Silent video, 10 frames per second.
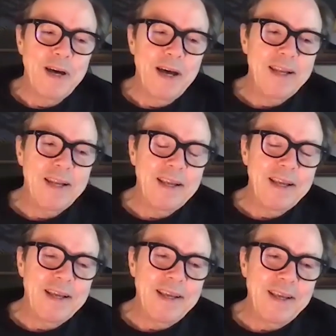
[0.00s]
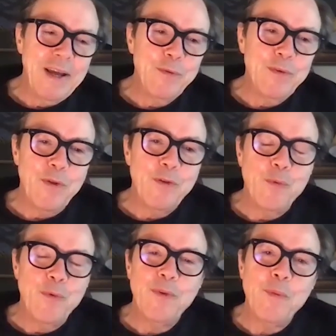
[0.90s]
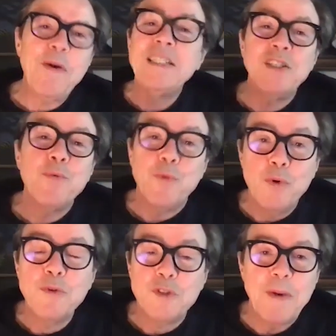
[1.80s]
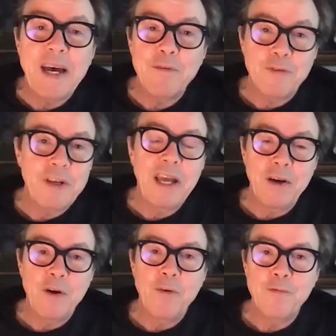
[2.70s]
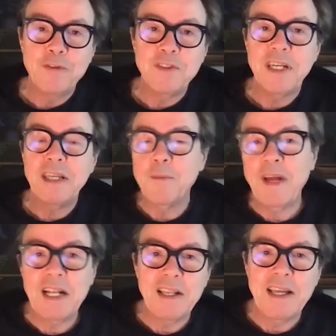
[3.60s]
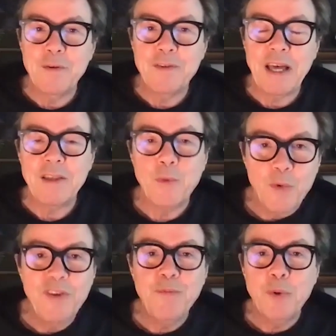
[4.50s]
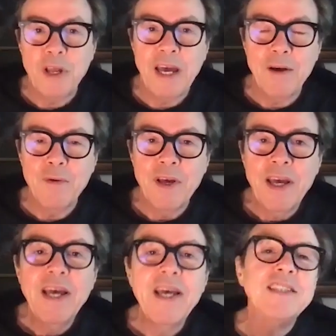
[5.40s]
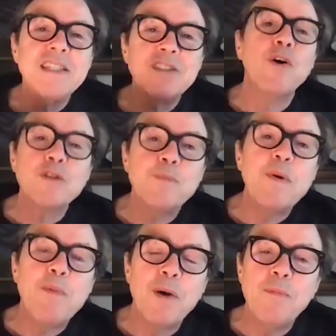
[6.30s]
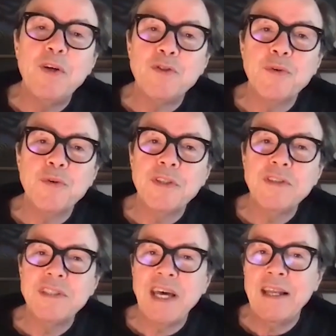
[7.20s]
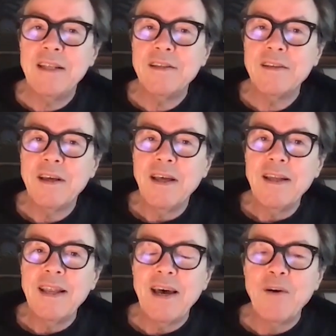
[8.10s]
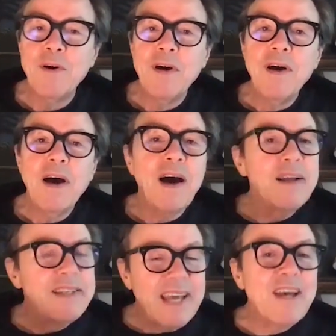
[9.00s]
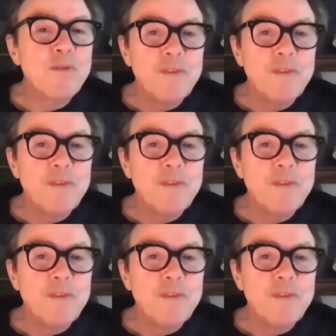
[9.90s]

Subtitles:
And you know, the basic rules about video conferencing in the Mental Health Act that we've put out is it's got to be by mutual consent. Mm. Now, I doubt